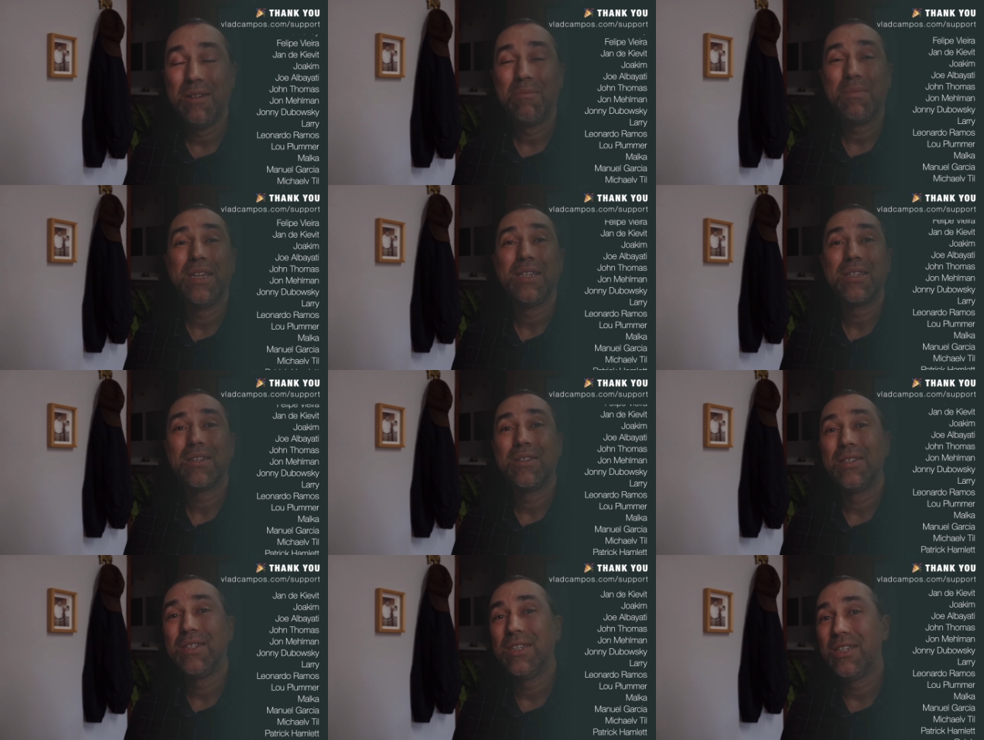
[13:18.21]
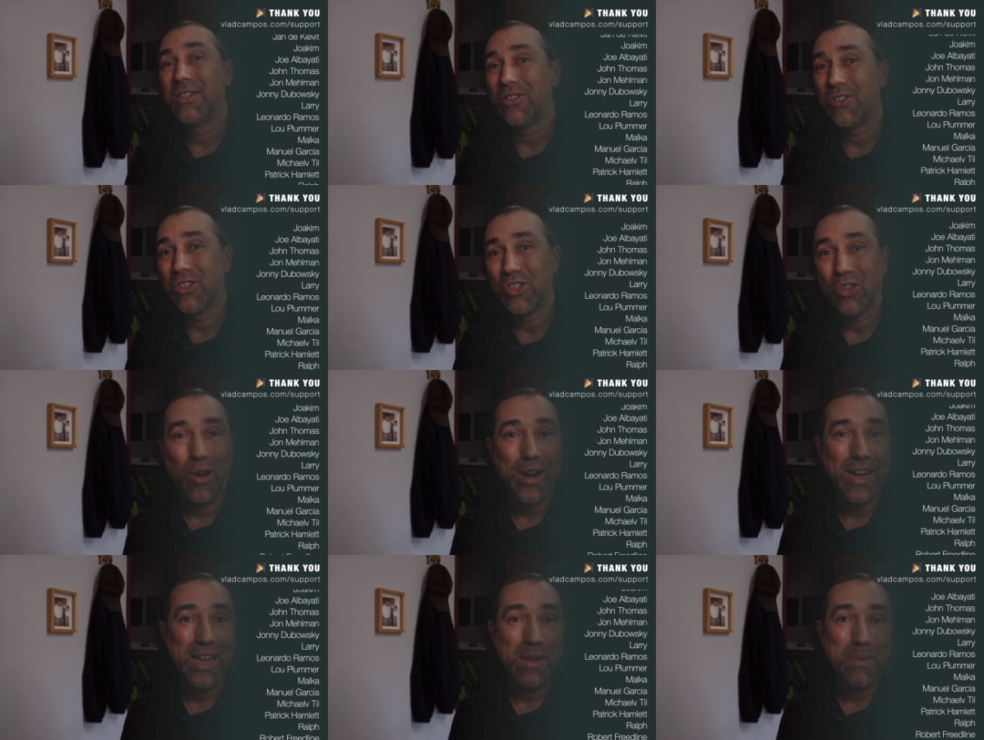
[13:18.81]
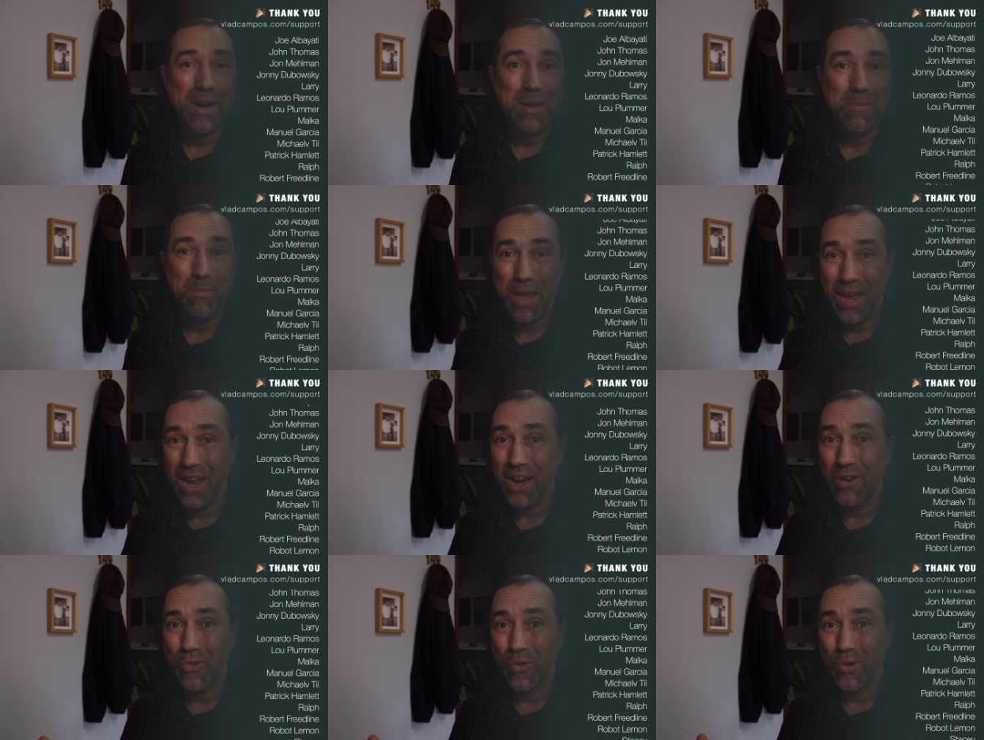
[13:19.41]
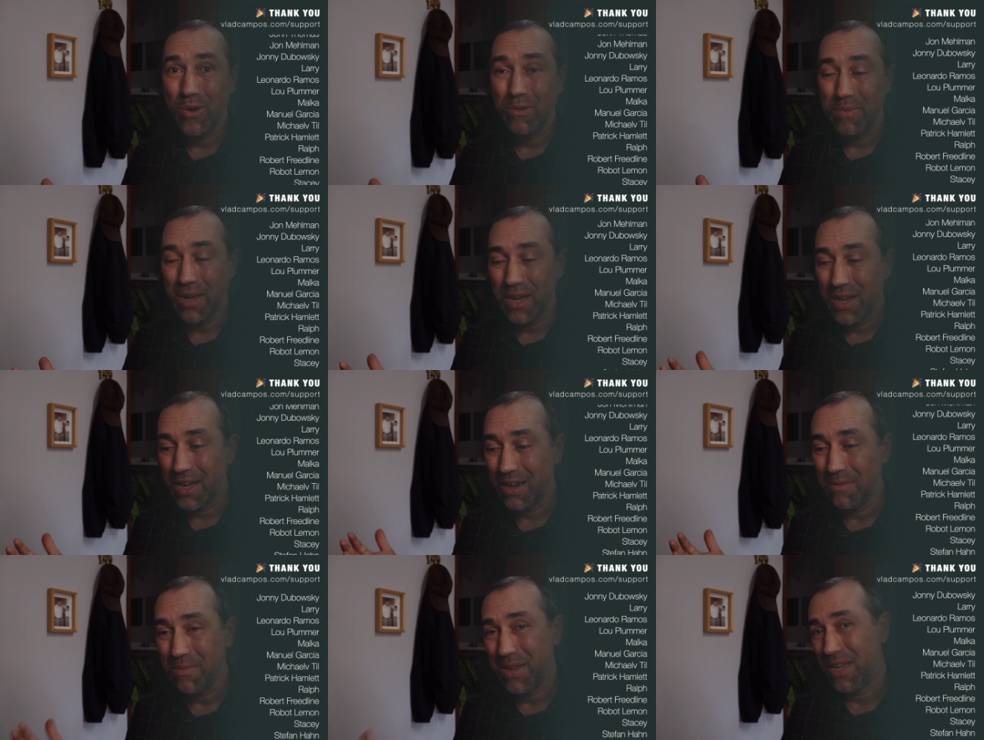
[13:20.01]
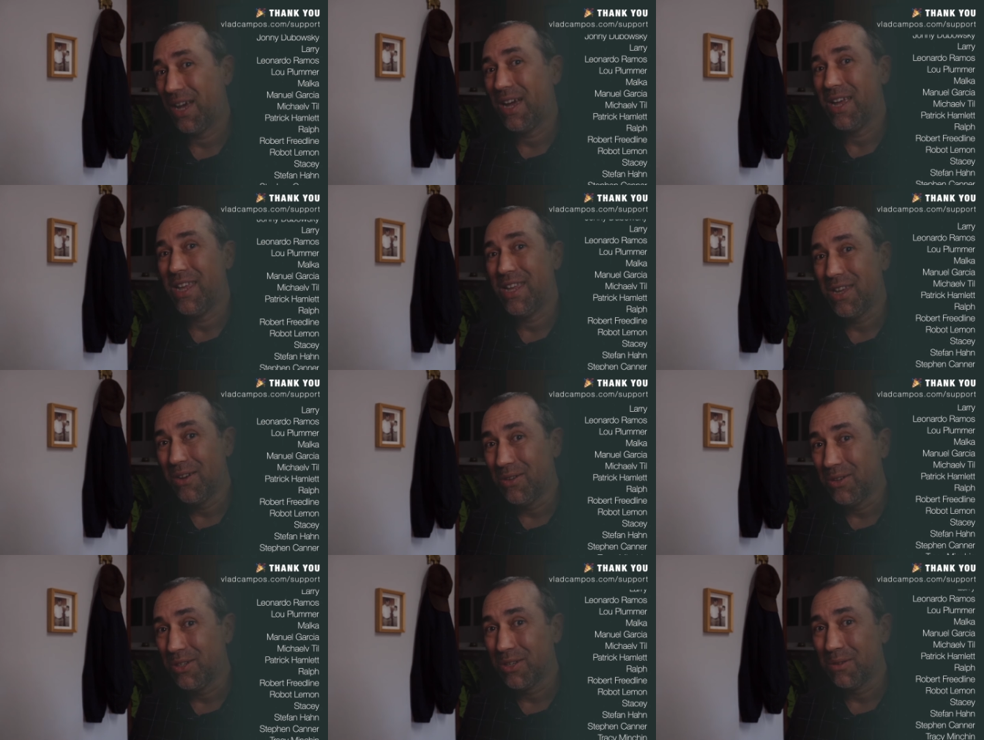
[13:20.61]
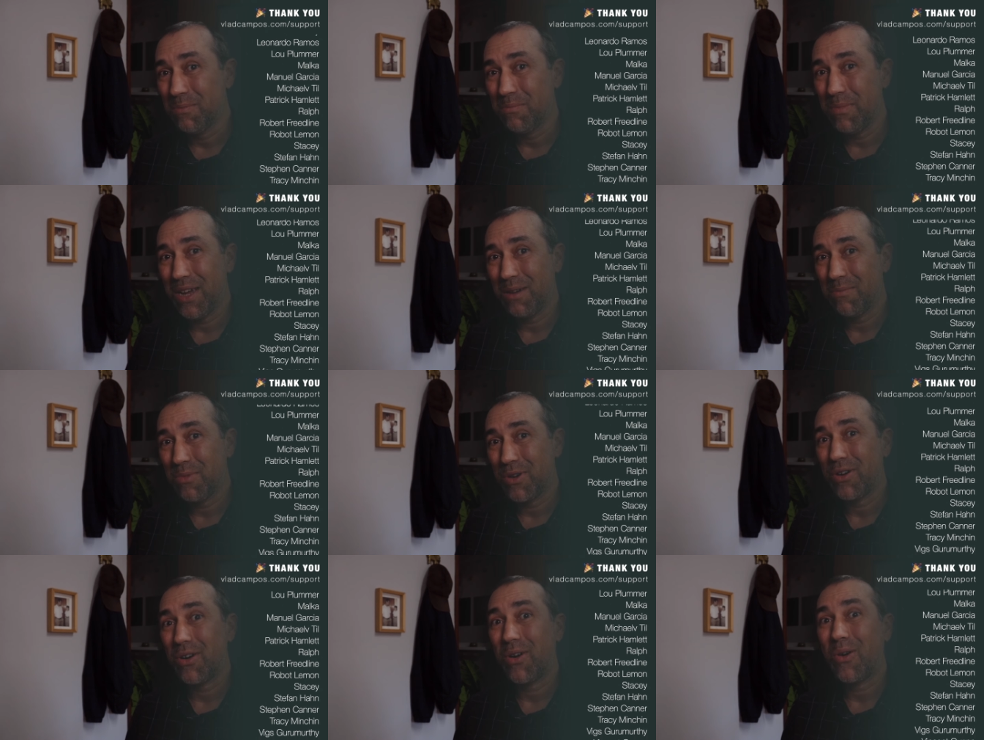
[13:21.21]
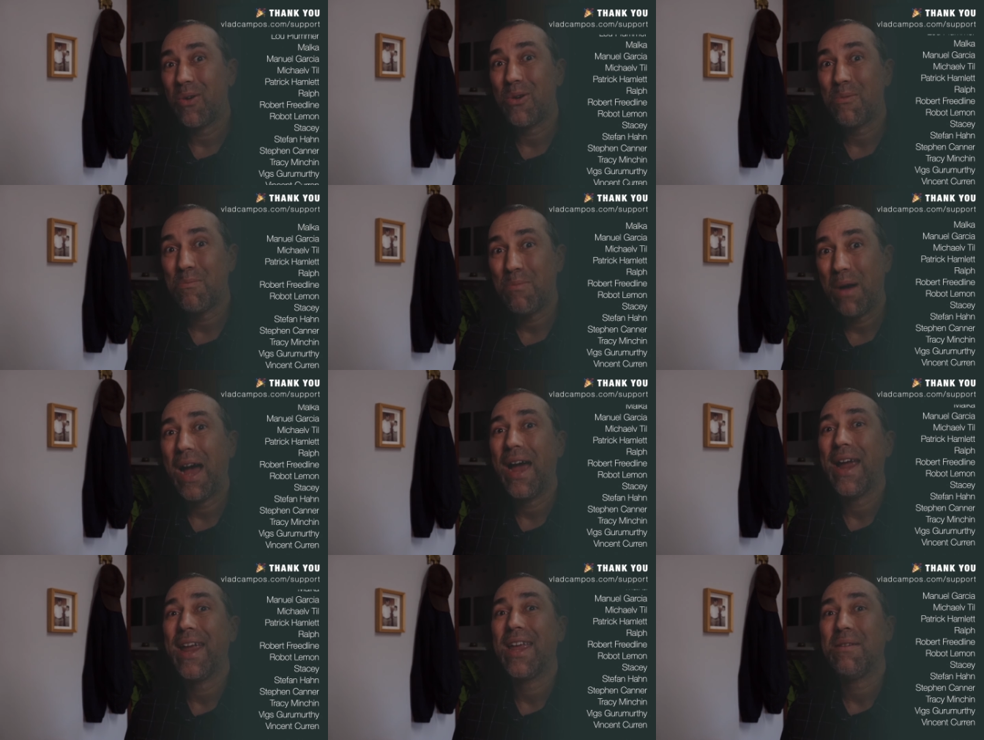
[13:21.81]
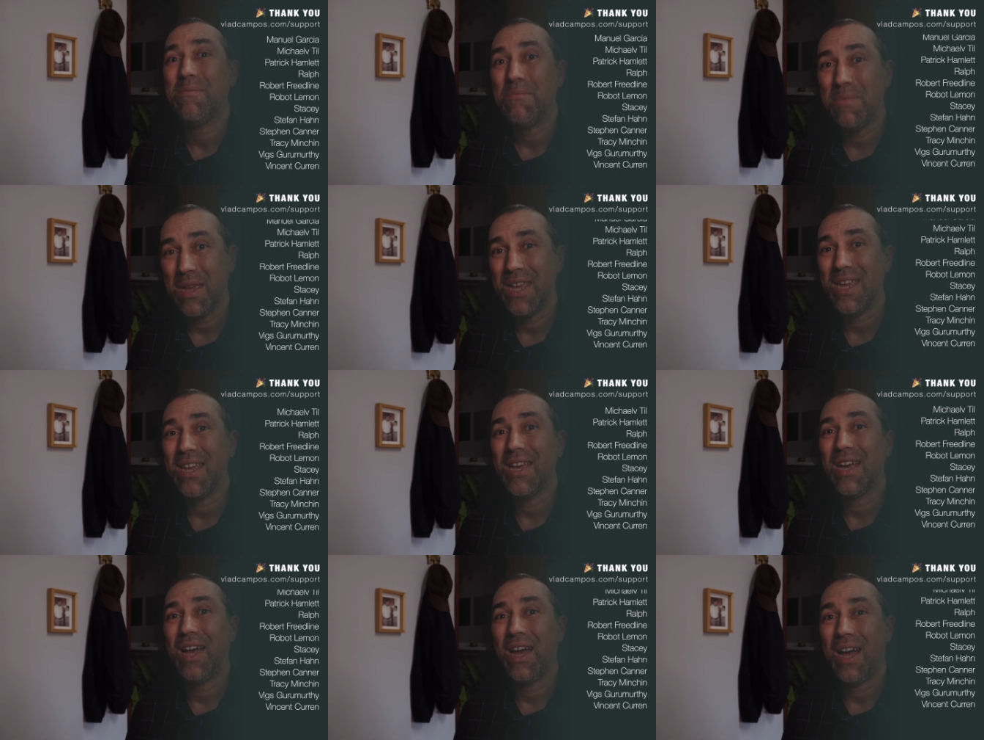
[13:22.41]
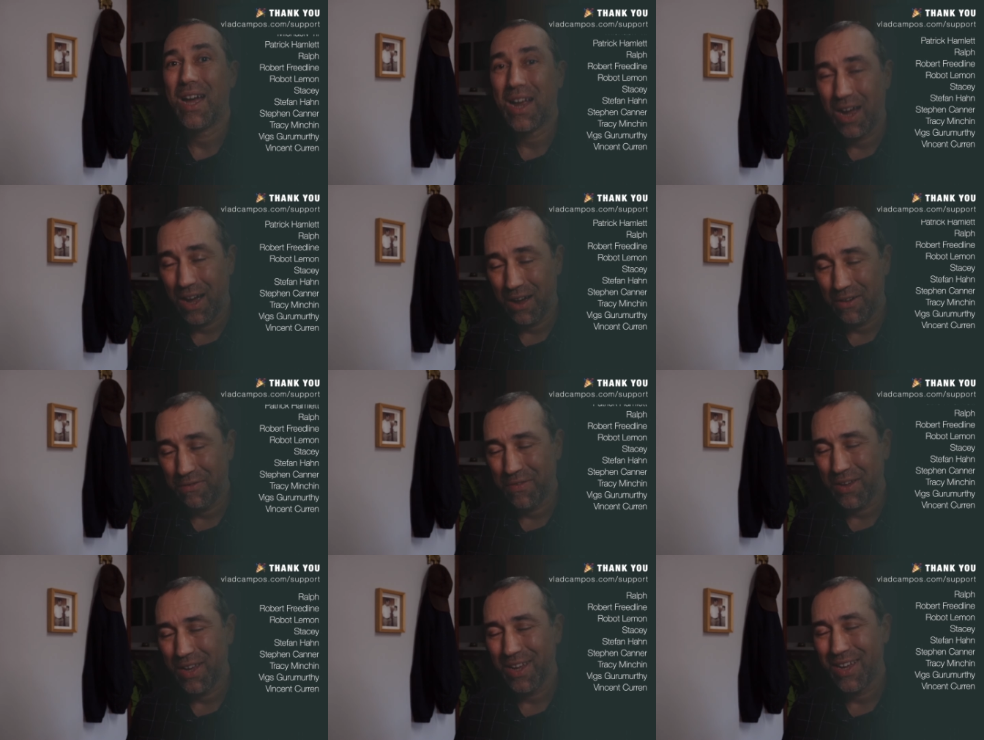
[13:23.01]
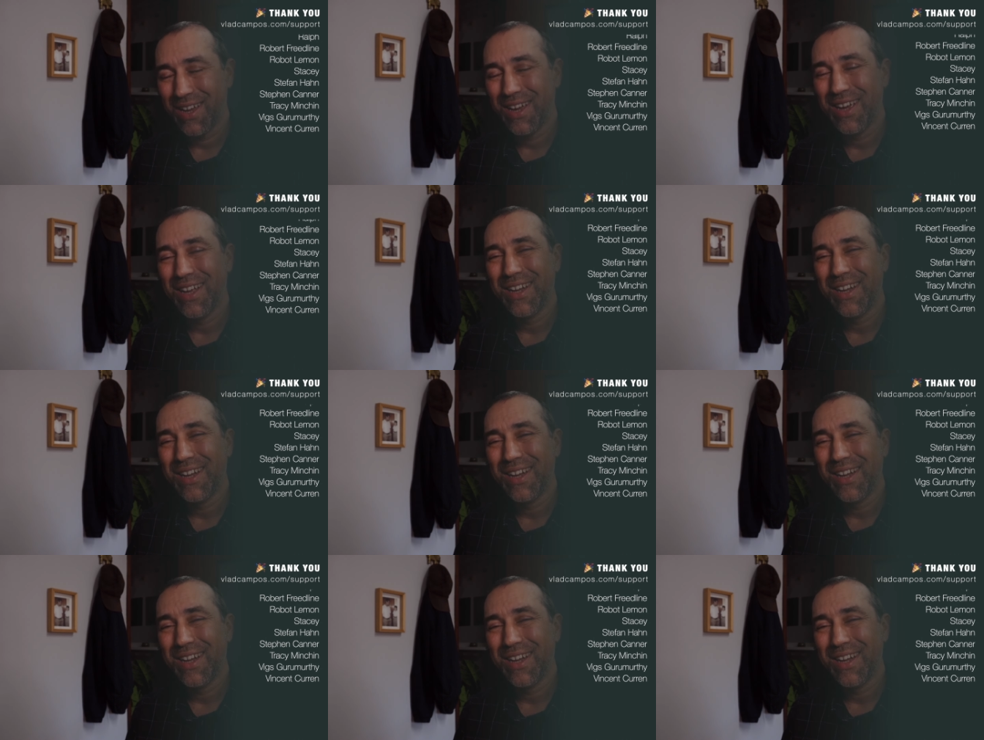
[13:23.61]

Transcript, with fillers: please consider joining my Patreon, becoming a YouTube member, or buying me a coffee.